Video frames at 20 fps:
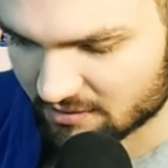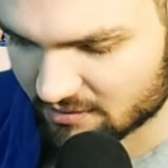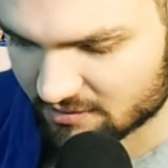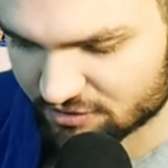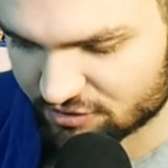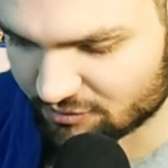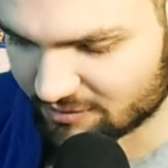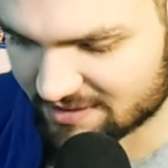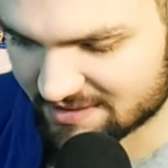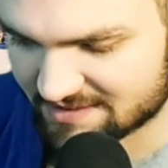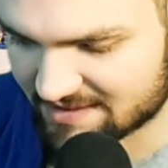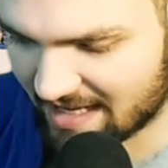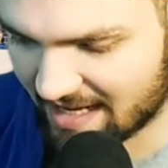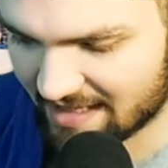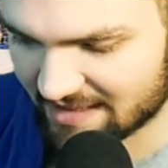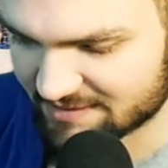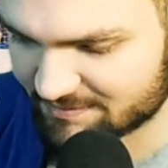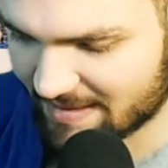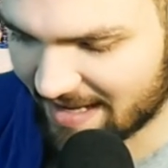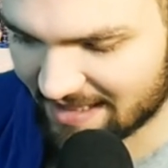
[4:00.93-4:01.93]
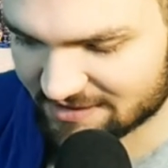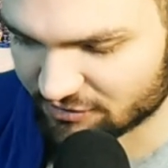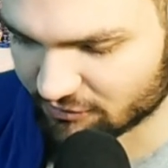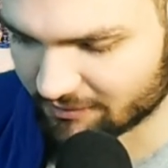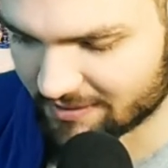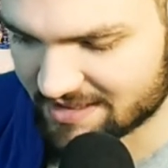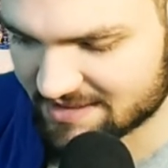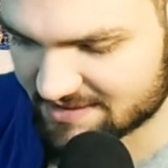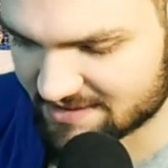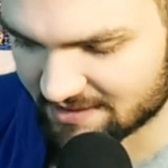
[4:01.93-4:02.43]
Soon as Ty is back to
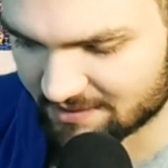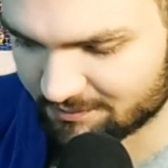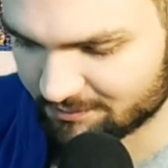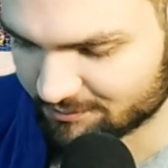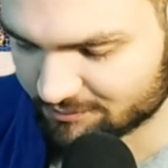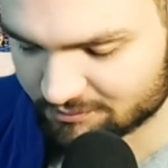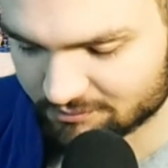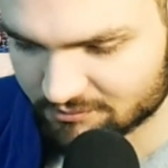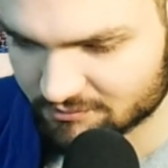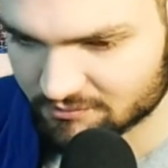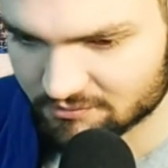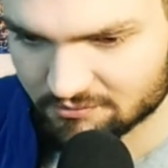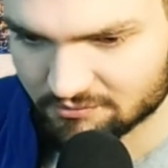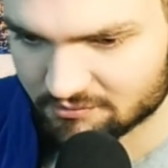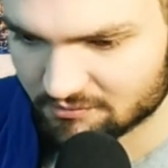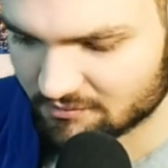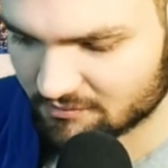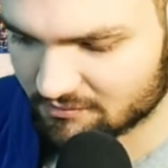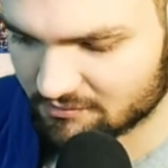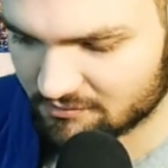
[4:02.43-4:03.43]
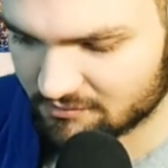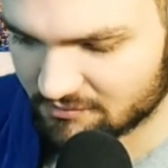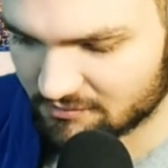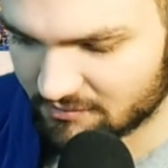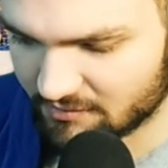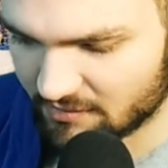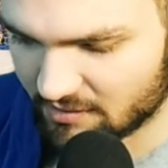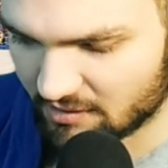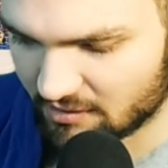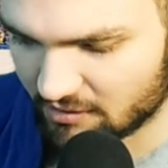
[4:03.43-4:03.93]
Reason,
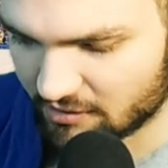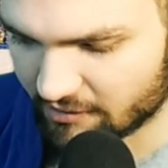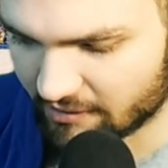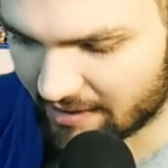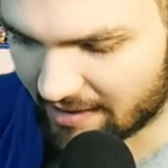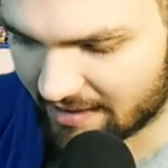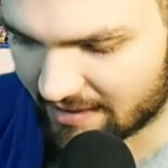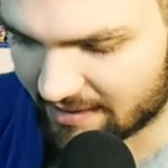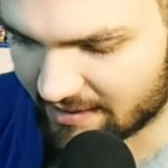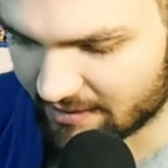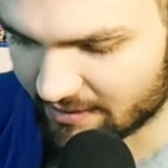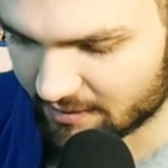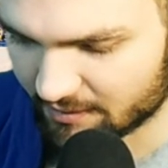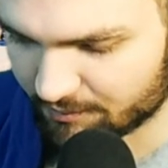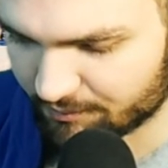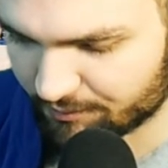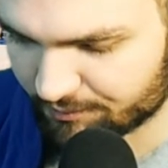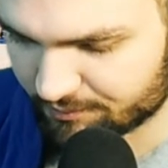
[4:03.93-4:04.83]
you're out of here.